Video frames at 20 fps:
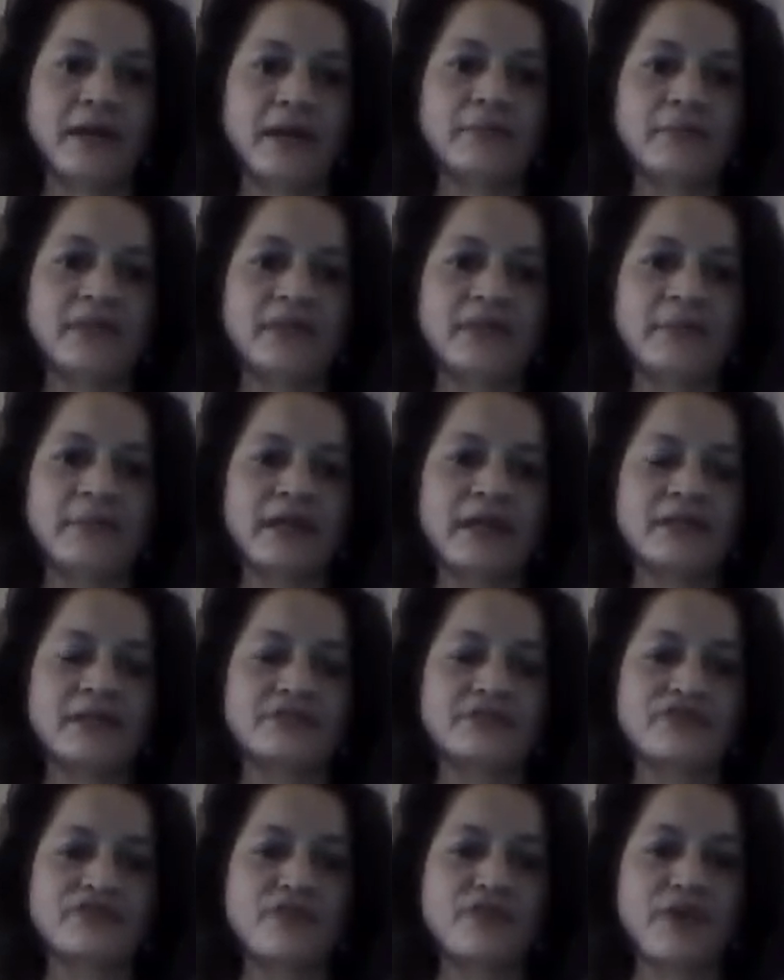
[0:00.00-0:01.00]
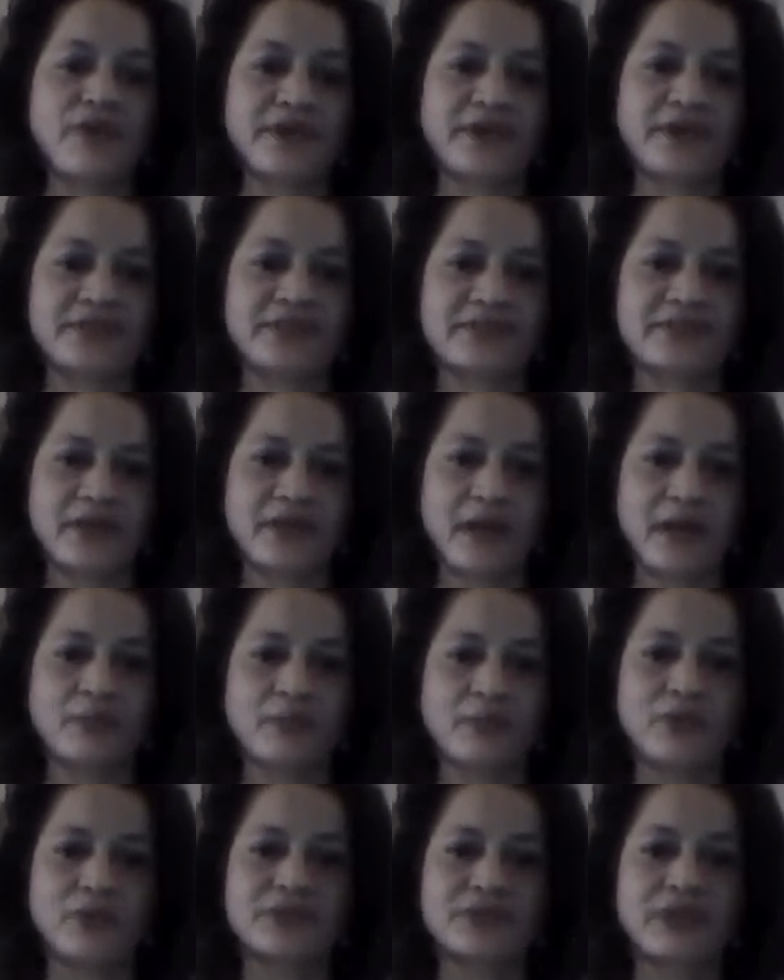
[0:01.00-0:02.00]
Implement the strongest
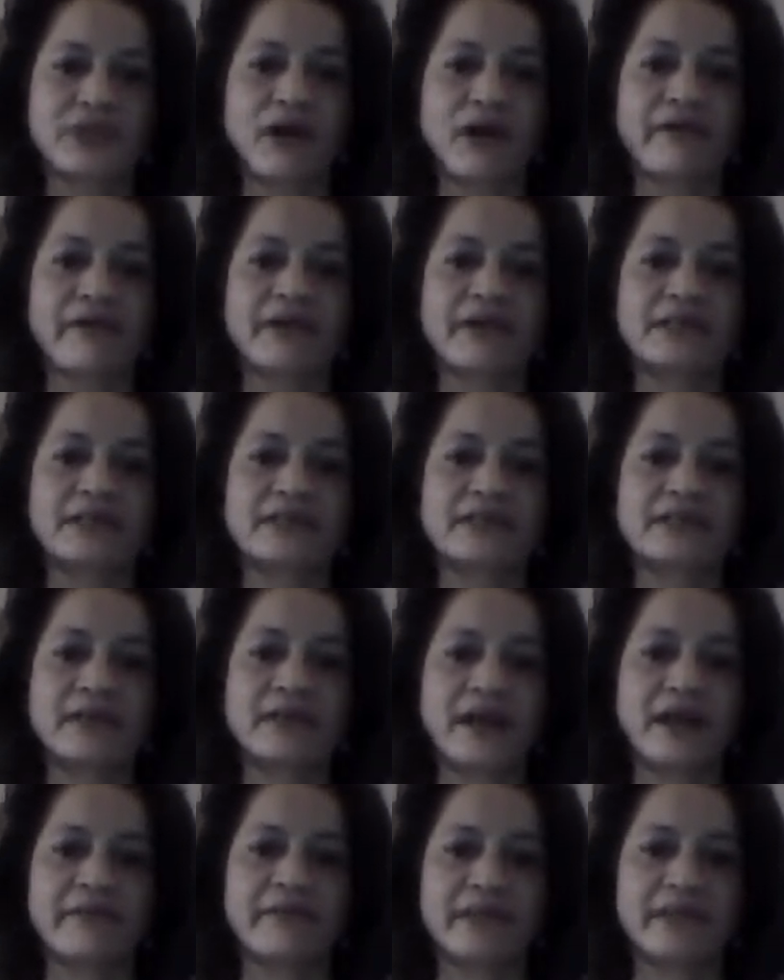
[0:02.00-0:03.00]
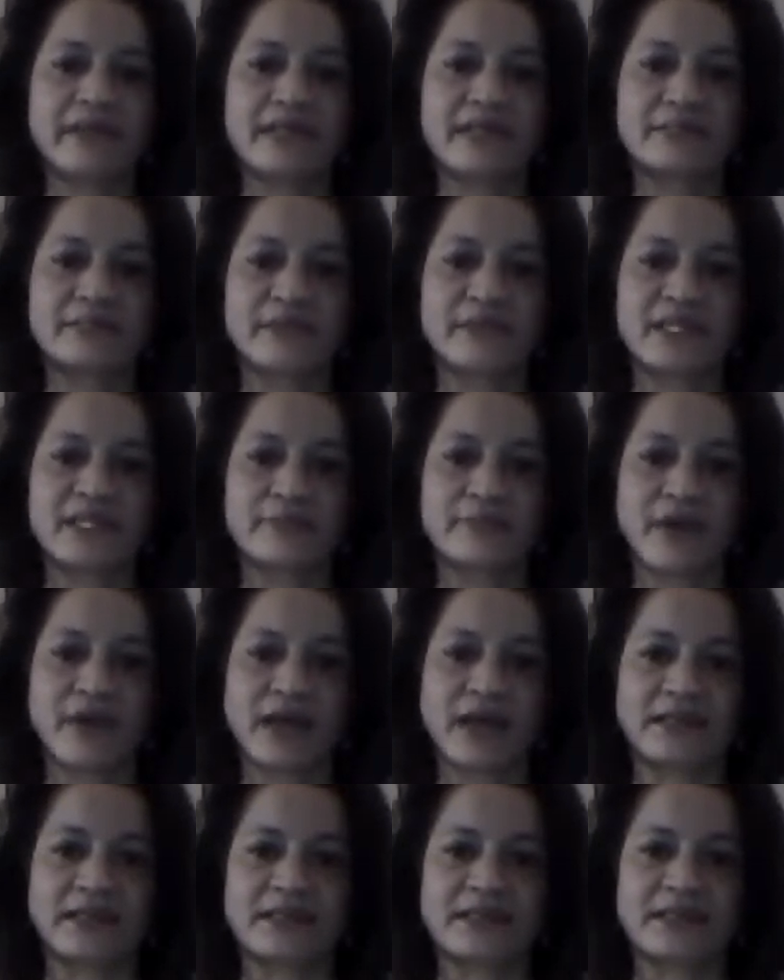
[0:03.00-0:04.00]
and most current evidence-based
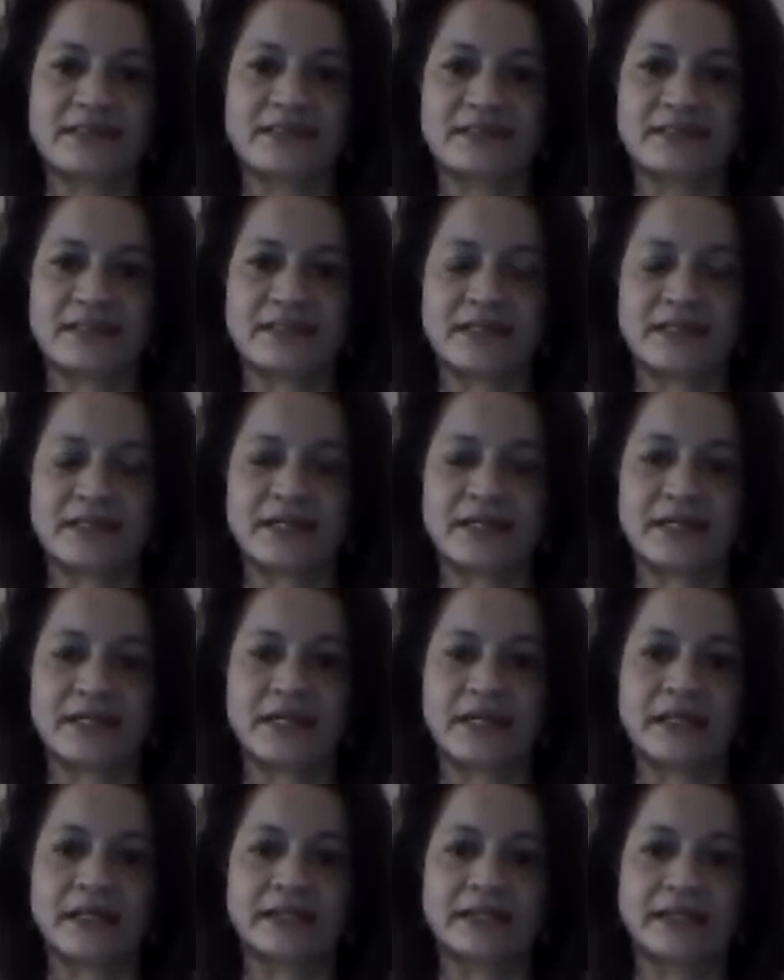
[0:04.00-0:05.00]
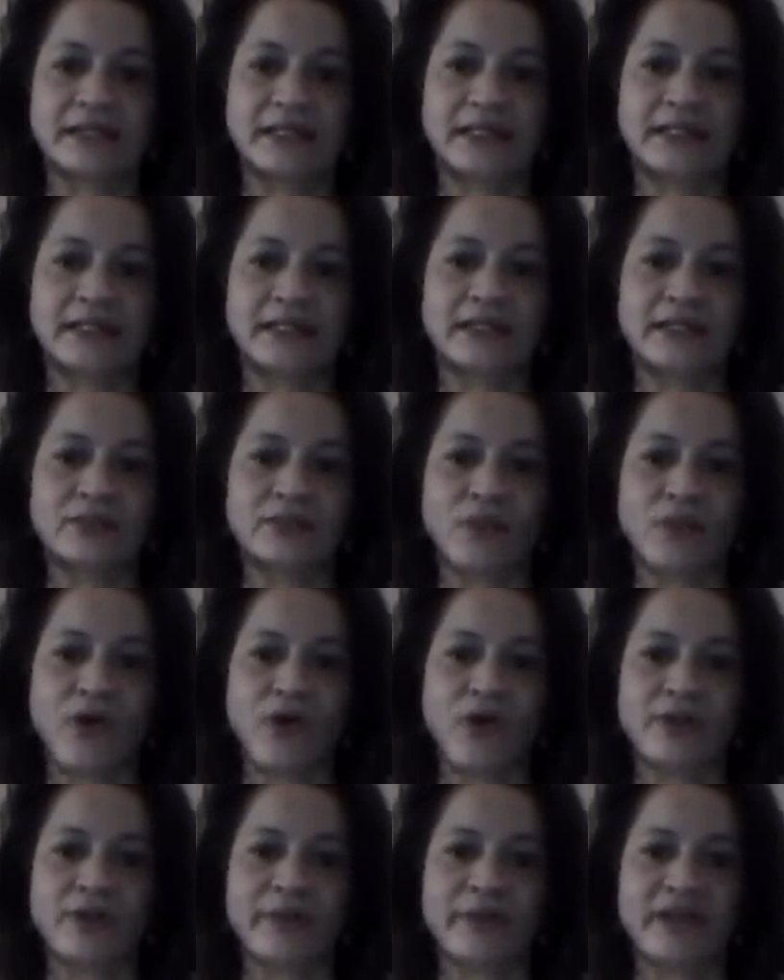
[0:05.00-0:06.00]
practice that either
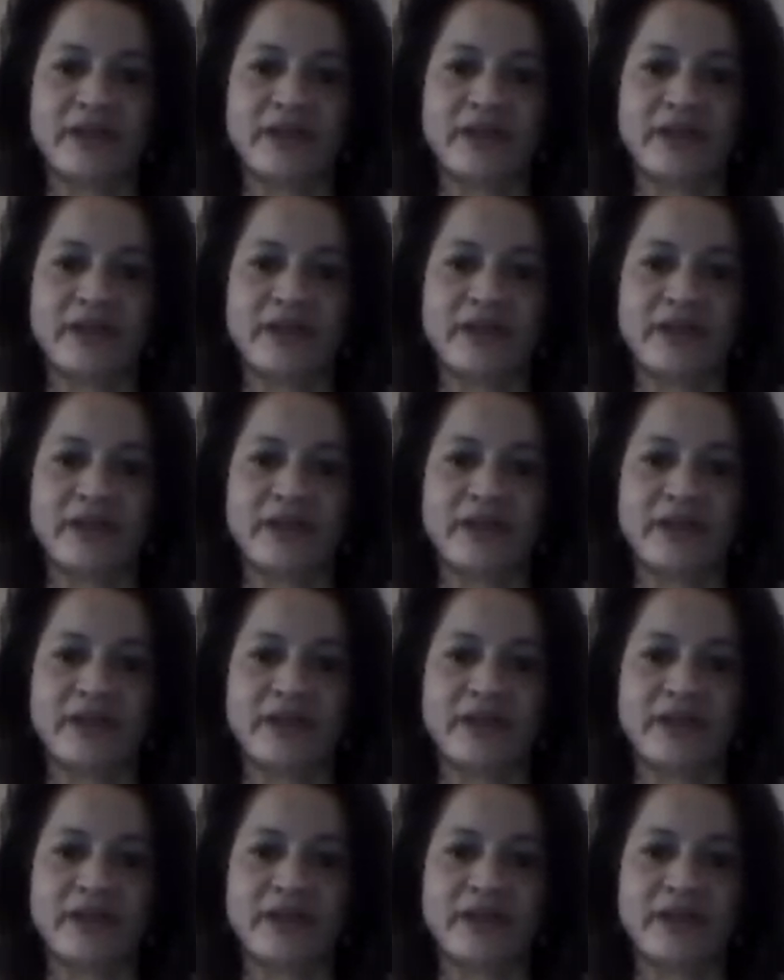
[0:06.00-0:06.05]
1.